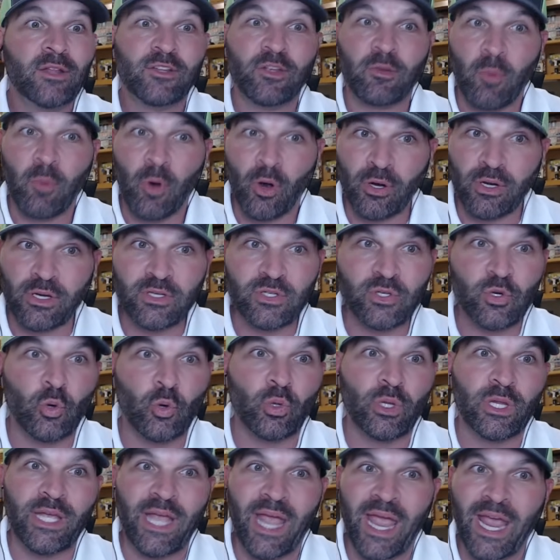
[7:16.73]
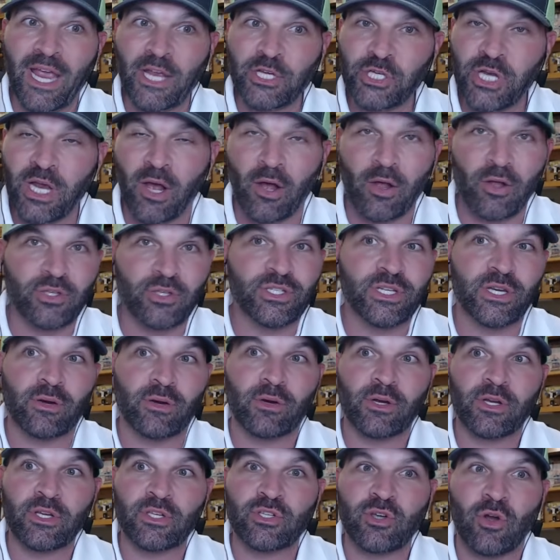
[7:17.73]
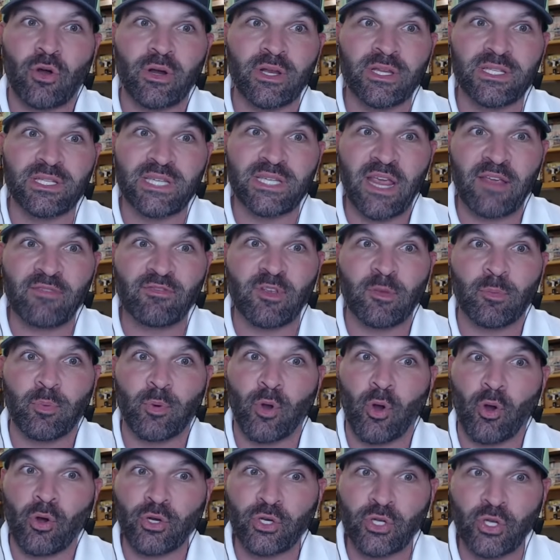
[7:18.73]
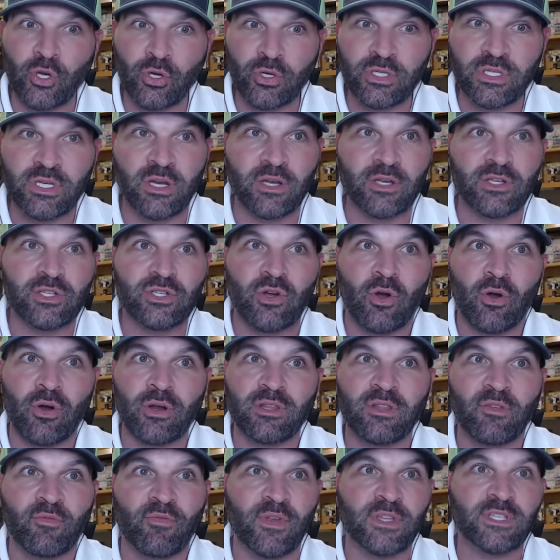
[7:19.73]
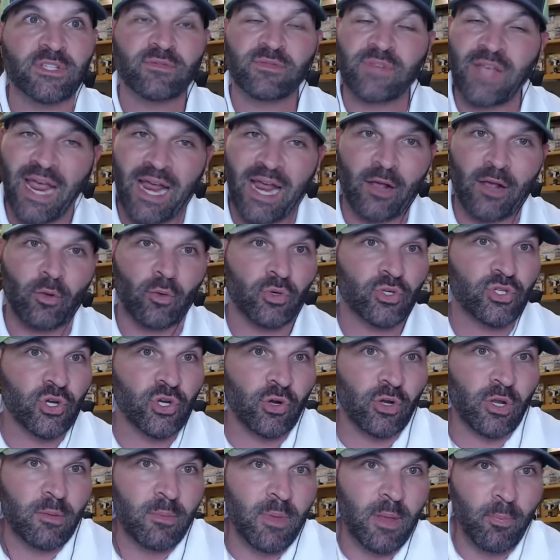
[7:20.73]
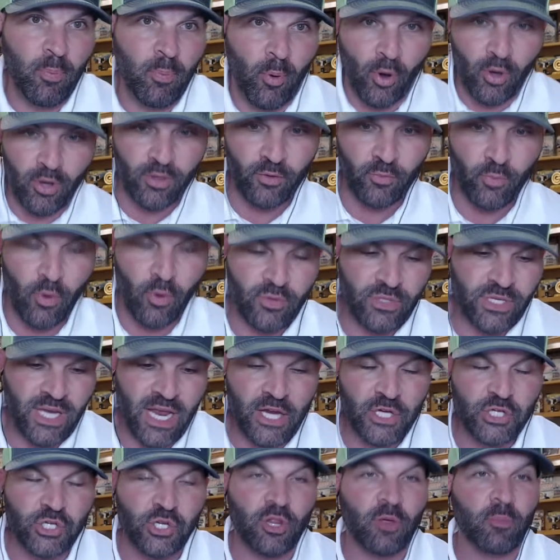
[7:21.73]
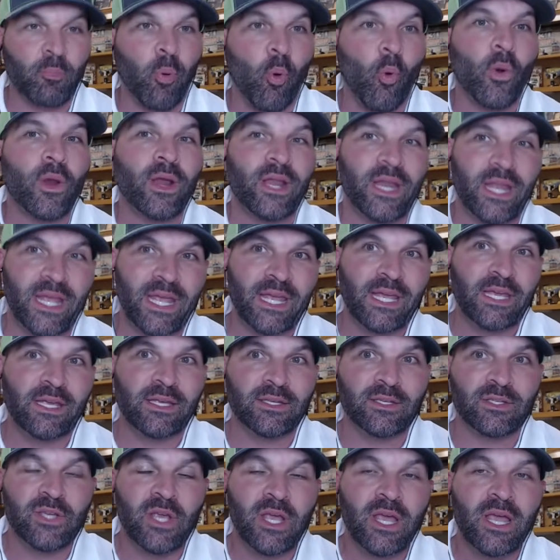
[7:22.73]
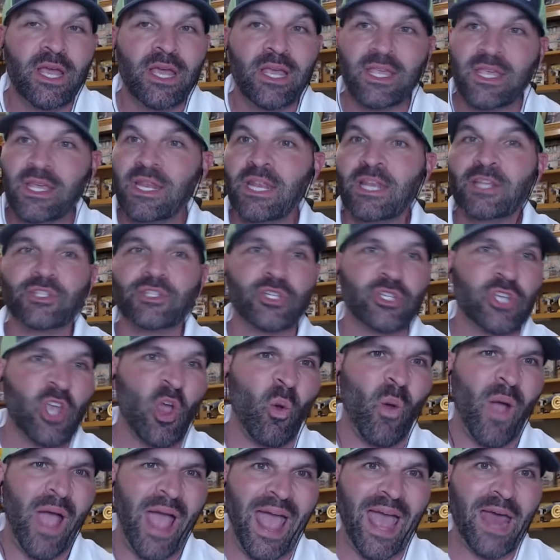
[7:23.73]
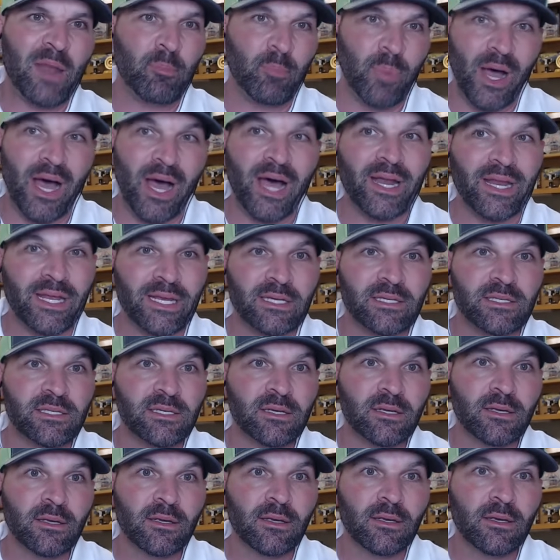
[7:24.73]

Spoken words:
Tamarcus Cooley, AJ Haulcy are going to start at safety. Bernard Gooden's going to start at defensive tackle or certainly be part of the rotation. The point is, you didn't just go add bodies.